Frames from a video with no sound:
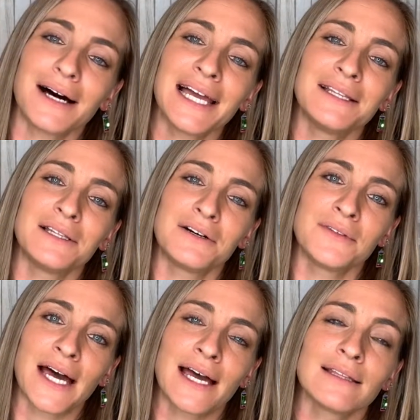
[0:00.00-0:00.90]
I love
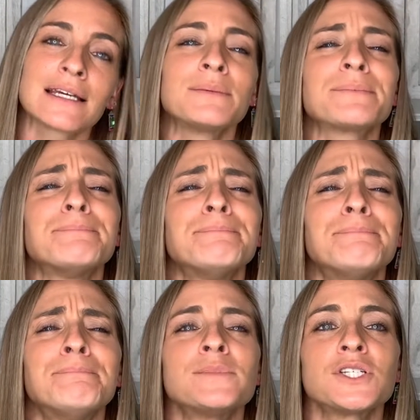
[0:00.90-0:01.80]
that. Like,
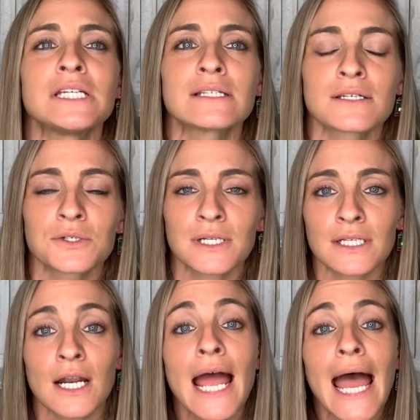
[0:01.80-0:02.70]
mm, Jesus, you're right there.